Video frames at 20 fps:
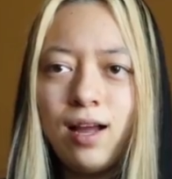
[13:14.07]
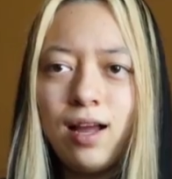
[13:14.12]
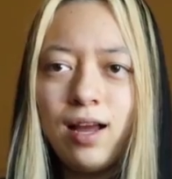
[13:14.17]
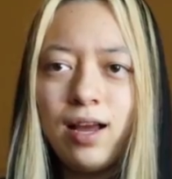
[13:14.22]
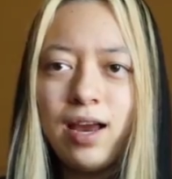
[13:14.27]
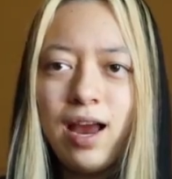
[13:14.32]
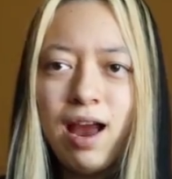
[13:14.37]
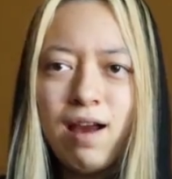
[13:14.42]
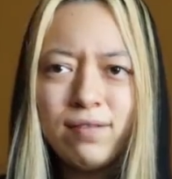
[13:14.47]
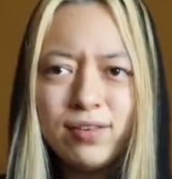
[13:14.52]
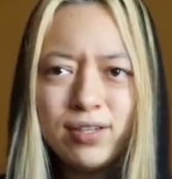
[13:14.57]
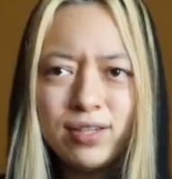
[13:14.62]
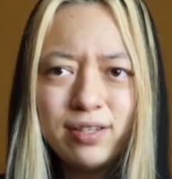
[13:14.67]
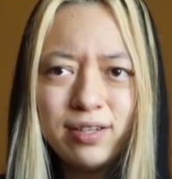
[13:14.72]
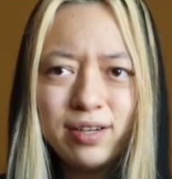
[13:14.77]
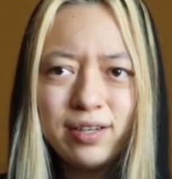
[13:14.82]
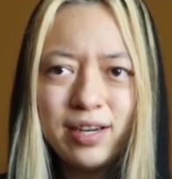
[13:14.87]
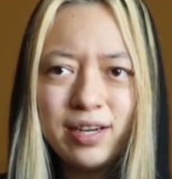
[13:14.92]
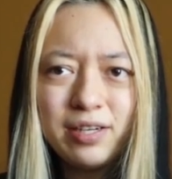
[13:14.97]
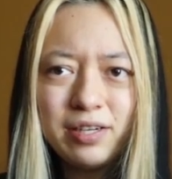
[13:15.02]
I haven't
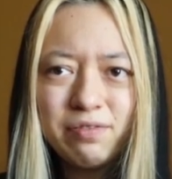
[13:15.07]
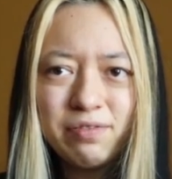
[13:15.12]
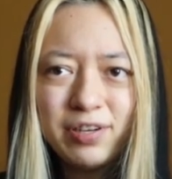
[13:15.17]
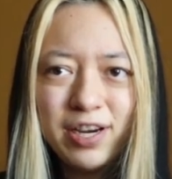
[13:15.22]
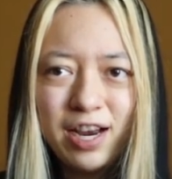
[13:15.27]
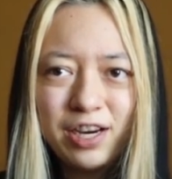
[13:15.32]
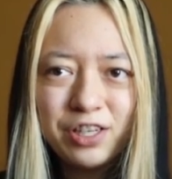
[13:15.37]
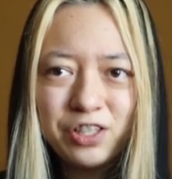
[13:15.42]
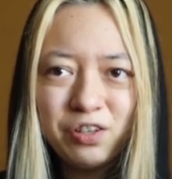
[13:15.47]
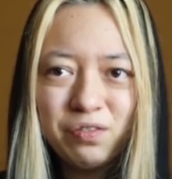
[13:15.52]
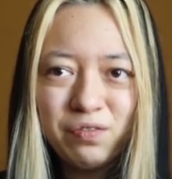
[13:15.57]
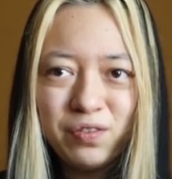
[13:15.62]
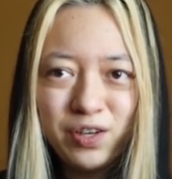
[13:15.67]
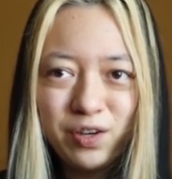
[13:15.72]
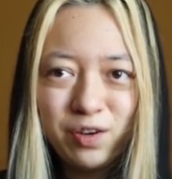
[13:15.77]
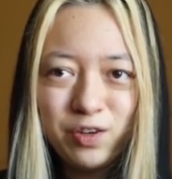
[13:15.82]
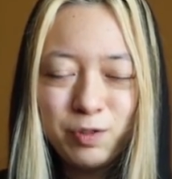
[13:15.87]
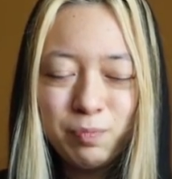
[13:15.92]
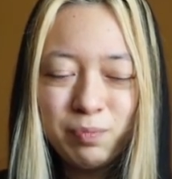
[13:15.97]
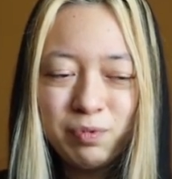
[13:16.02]
done any reaction
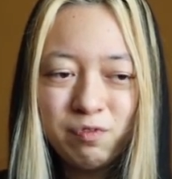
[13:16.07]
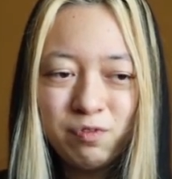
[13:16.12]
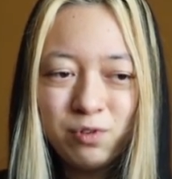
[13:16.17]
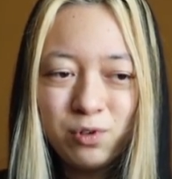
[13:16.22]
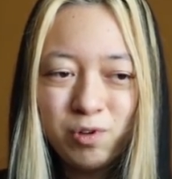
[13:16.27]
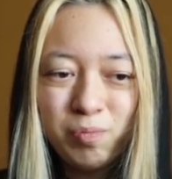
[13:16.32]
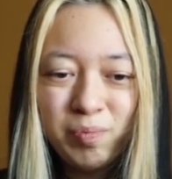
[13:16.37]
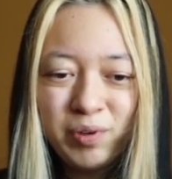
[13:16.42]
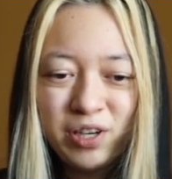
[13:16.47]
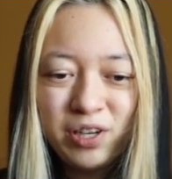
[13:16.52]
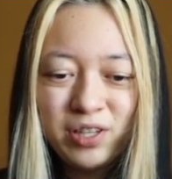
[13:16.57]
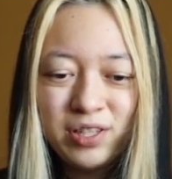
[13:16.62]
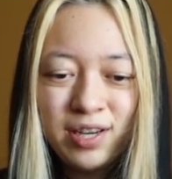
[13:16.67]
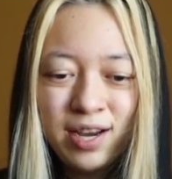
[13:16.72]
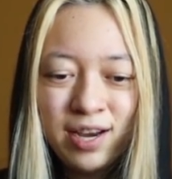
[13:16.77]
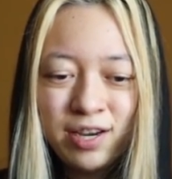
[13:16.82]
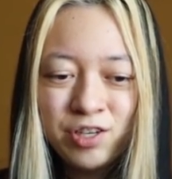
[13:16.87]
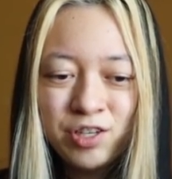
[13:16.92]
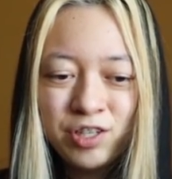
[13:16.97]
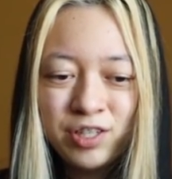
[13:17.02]
videos before because
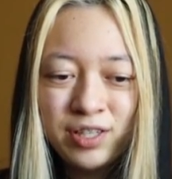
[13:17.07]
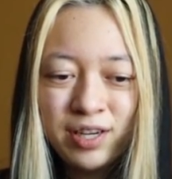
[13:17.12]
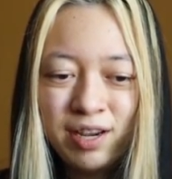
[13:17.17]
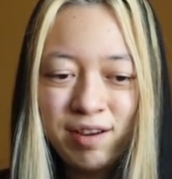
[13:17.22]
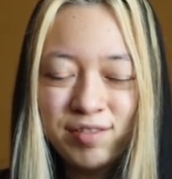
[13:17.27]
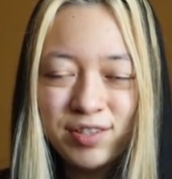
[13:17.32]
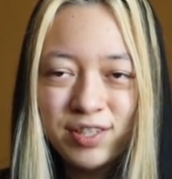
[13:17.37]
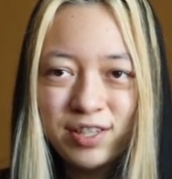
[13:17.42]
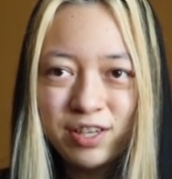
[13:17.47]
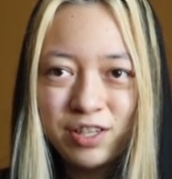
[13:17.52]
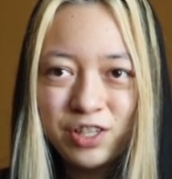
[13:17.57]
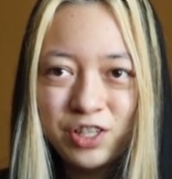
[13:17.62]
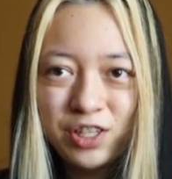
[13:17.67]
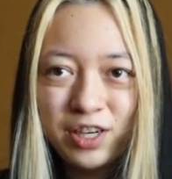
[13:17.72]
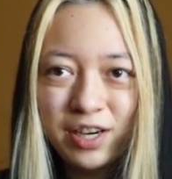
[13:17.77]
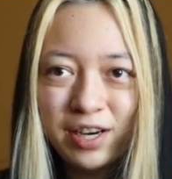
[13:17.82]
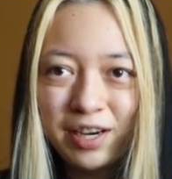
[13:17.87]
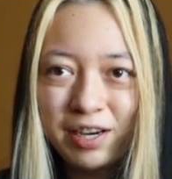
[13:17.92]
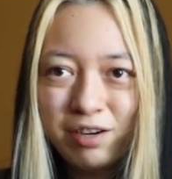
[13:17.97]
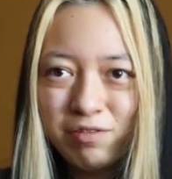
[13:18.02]
I just have such
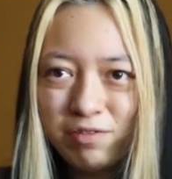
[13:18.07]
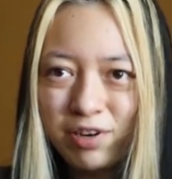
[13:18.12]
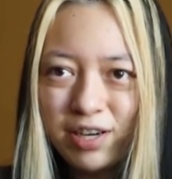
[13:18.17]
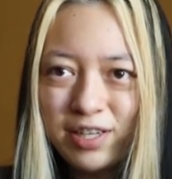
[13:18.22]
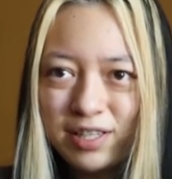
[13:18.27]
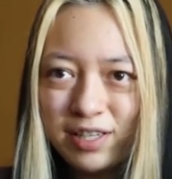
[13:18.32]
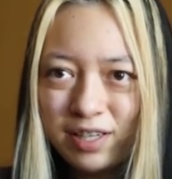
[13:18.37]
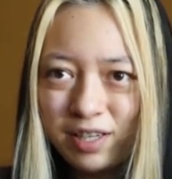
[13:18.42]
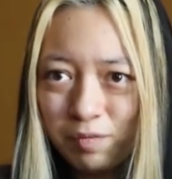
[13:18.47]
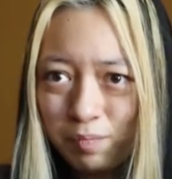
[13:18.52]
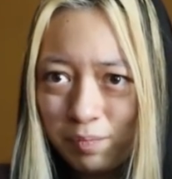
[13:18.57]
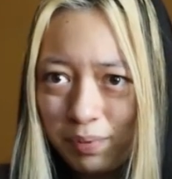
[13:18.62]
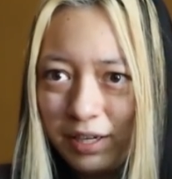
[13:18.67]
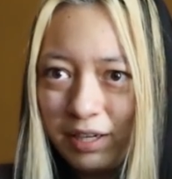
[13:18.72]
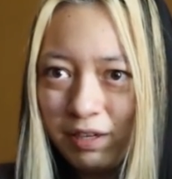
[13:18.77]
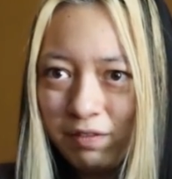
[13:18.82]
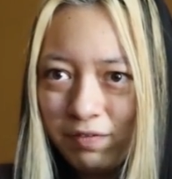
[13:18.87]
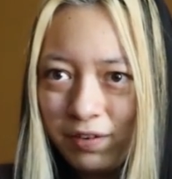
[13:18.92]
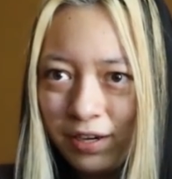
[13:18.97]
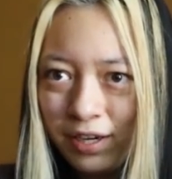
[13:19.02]
a resting
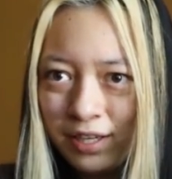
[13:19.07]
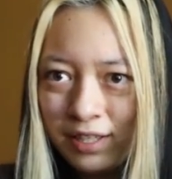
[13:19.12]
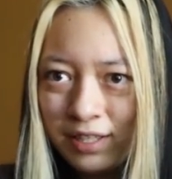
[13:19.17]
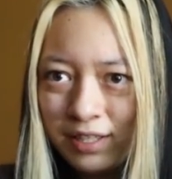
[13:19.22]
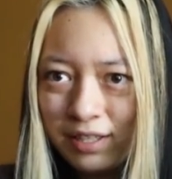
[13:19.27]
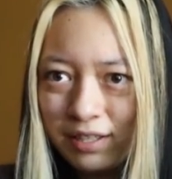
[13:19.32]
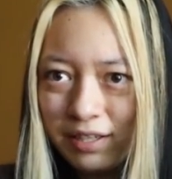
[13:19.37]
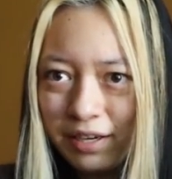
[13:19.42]
bee face.